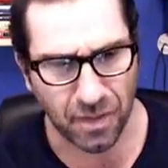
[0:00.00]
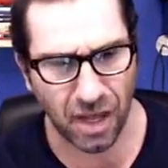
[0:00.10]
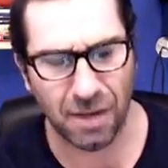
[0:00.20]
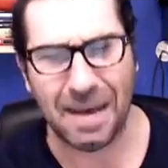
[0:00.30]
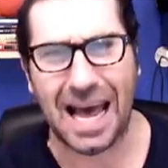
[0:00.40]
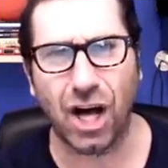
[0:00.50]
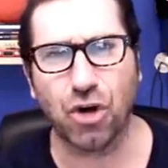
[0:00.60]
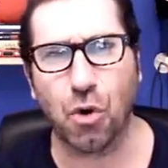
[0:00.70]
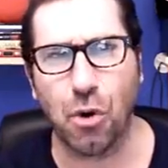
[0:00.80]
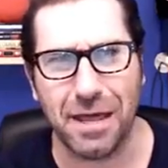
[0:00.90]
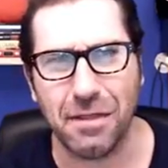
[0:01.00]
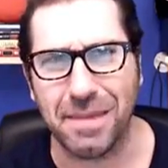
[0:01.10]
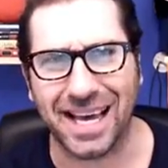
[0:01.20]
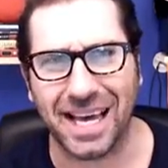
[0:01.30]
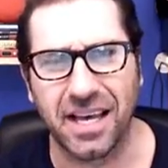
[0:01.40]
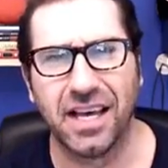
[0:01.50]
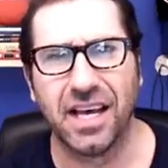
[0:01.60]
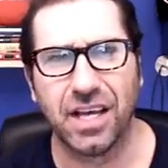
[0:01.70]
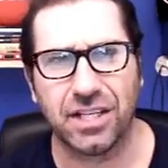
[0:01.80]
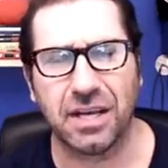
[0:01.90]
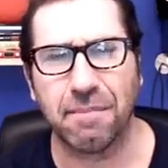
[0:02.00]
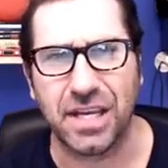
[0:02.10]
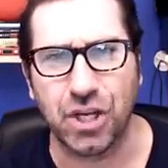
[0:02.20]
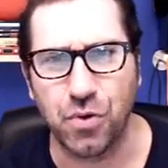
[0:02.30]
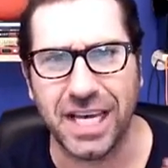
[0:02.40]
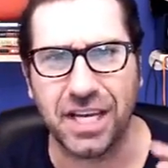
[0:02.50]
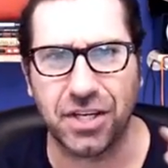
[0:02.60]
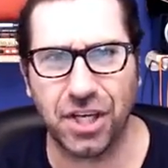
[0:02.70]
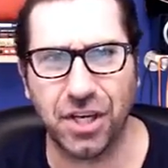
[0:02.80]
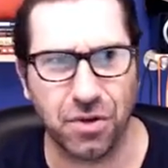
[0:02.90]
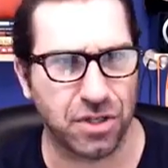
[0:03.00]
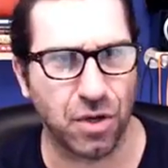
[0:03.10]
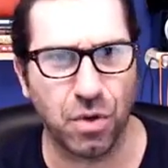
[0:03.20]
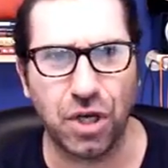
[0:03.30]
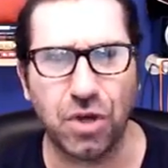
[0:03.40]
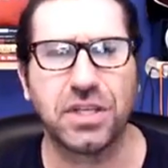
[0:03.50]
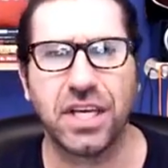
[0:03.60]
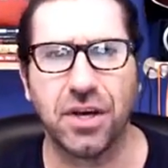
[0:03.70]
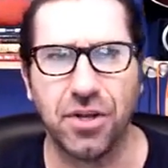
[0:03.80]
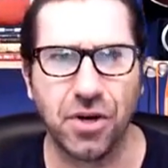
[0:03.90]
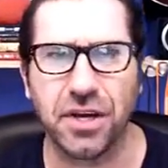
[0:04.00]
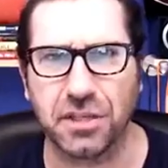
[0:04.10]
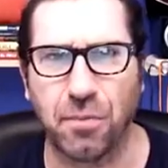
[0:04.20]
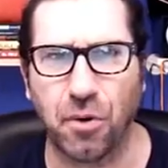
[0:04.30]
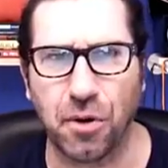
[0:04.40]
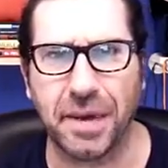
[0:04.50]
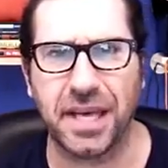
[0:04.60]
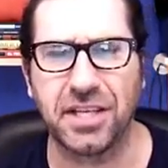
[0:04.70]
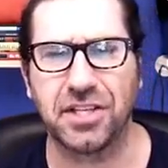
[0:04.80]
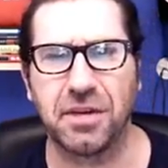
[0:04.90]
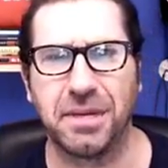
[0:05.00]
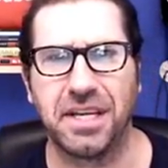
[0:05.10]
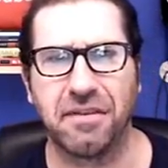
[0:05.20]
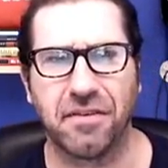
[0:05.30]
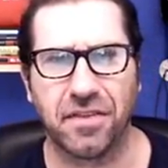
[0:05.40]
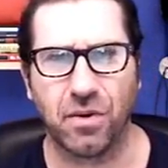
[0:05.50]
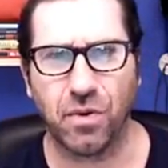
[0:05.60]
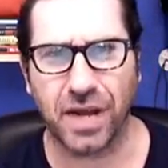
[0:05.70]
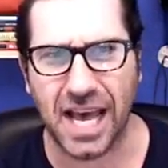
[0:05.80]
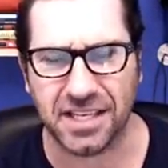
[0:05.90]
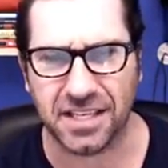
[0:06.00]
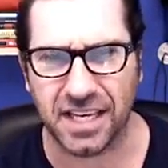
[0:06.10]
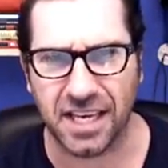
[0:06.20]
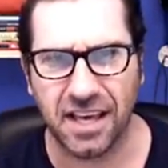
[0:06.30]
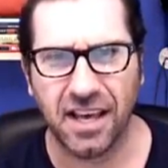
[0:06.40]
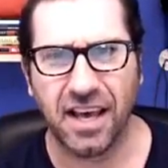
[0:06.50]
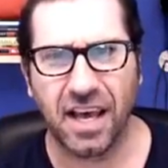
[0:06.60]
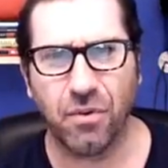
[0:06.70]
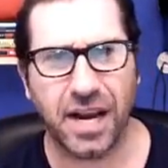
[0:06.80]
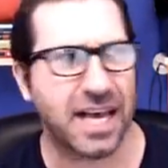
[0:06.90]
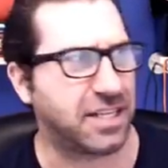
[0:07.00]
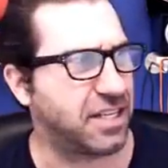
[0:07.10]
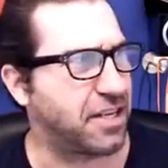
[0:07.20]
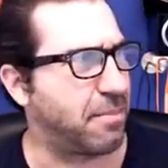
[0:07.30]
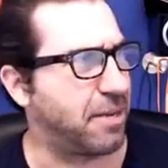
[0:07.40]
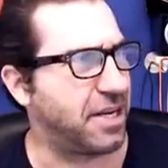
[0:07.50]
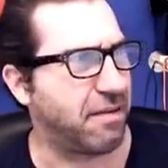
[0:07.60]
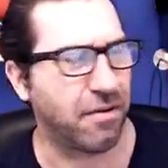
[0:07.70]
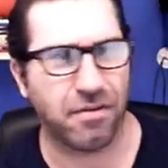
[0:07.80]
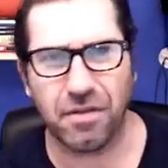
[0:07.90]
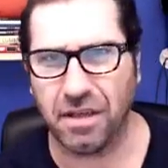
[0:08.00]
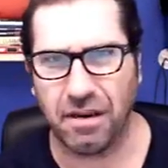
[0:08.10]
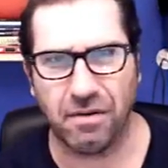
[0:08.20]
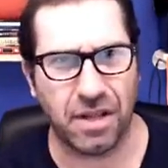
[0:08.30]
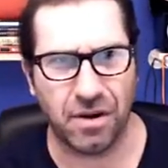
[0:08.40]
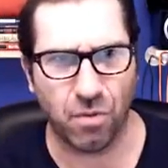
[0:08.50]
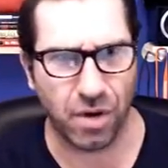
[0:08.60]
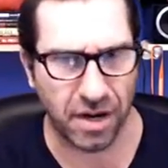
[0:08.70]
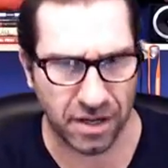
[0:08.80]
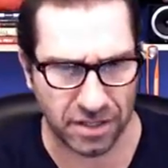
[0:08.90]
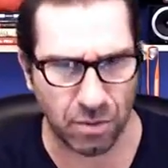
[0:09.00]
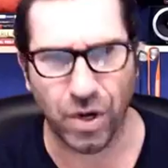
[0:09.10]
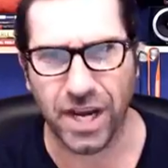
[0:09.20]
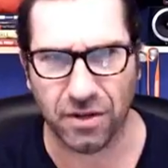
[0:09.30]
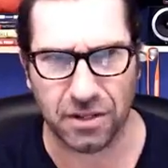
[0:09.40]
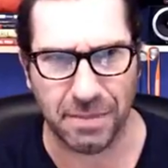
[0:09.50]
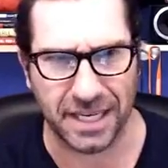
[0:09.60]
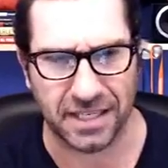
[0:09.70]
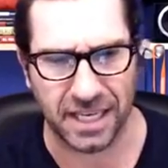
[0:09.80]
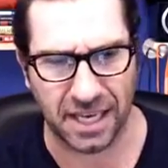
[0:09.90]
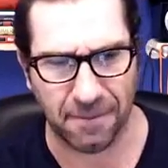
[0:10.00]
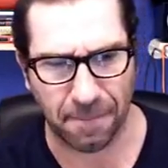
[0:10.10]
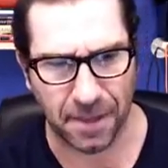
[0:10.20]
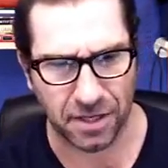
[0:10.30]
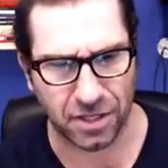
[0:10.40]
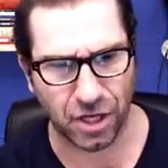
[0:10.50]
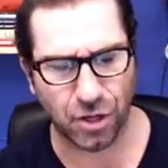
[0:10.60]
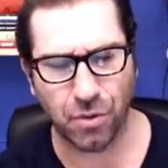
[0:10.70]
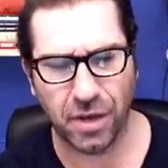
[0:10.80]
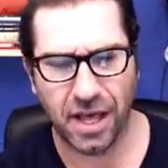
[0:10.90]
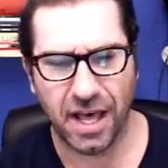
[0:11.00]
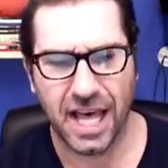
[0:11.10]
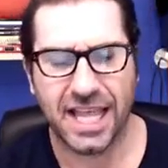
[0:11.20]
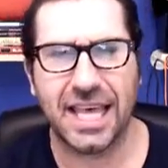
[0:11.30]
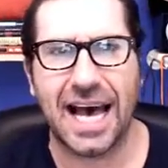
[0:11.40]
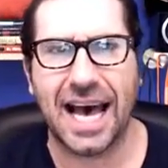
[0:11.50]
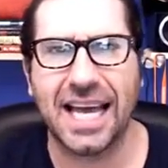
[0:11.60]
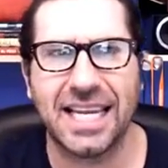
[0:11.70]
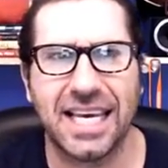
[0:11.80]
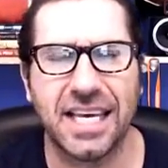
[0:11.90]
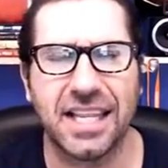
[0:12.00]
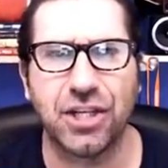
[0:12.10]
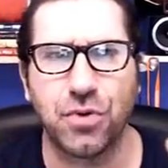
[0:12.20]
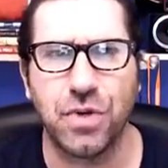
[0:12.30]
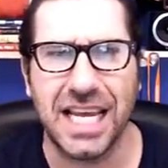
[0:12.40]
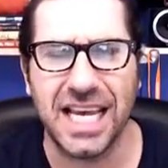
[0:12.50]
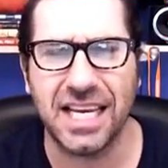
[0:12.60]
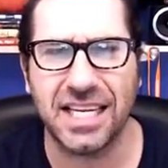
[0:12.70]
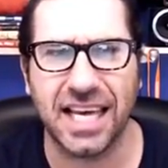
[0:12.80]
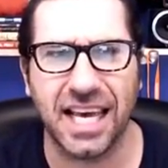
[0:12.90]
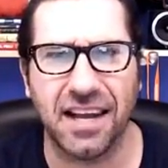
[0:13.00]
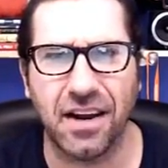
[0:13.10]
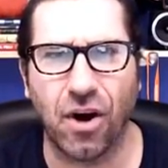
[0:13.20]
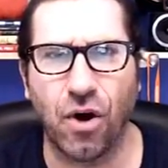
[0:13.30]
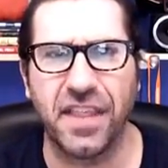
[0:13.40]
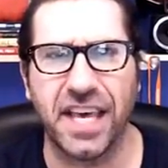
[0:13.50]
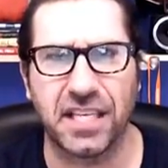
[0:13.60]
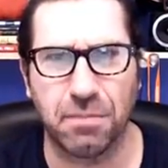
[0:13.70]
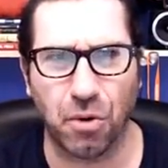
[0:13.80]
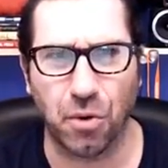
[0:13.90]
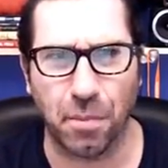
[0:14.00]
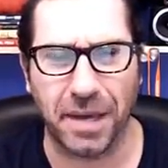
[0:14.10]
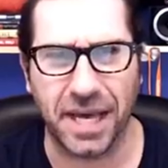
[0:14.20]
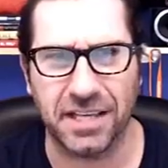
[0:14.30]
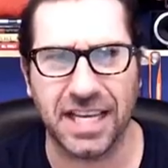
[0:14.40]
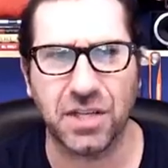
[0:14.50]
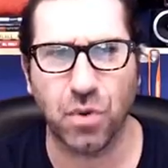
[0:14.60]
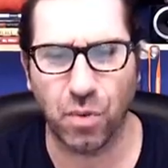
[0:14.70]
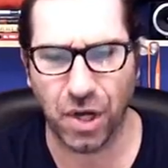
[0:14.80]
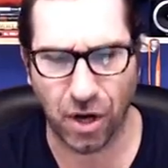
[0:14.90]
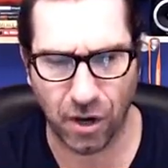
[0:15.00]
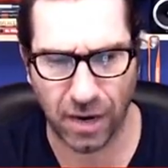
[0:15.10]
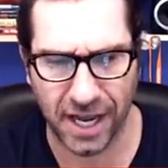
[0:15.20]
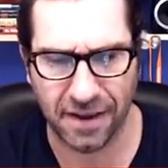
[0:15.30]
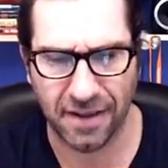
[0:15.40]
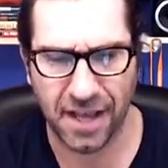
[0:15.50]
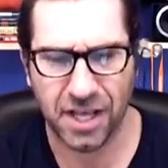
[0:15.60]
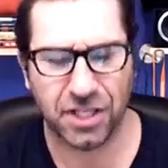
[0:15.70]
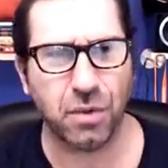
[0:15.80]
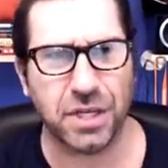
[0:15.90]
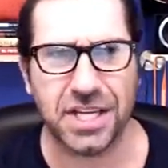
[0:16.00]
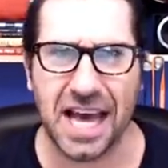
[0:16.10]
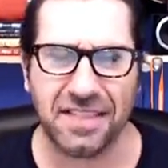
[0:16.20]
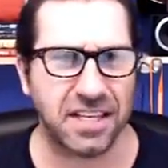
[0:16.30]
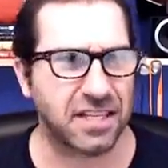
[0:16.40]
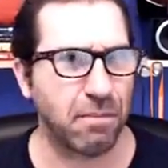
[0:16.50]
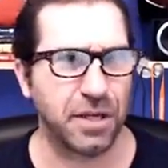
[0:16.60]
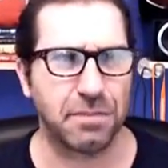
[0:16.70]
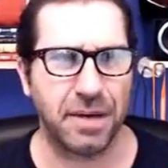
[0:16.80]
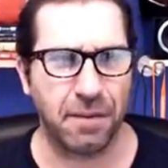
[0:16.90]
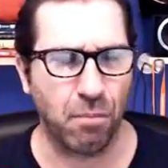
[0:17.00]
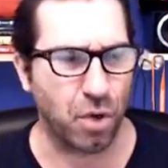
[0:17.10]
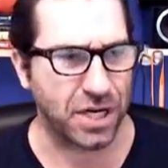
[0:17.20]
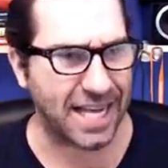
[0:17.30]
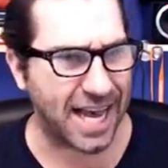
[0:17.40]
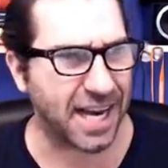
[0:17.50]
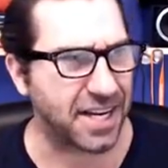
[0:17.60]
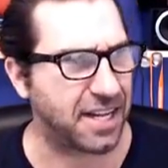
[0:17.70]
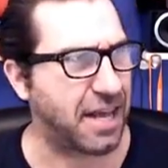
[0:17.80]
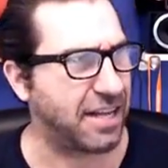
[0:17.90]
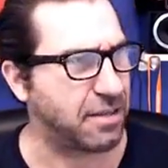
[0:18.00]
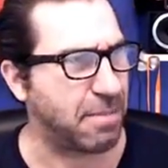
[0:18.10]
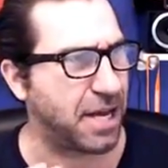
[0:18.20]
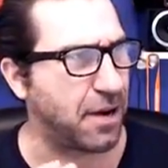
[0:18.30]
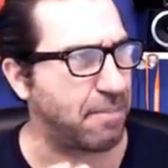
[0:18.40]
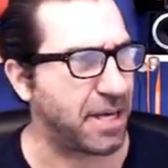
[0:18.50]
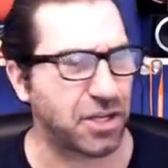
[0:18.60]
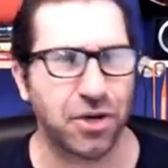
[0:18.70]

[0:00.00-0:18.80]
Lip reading: algorithmic, something unique to you. So what you see on your Explorer page is going to be different than what I see. And what I see is going to be different than what someone else may see. So the idea that you need to get on the Explorer page, that's where we are, right? So it's not that someone's more talented, has a better picture.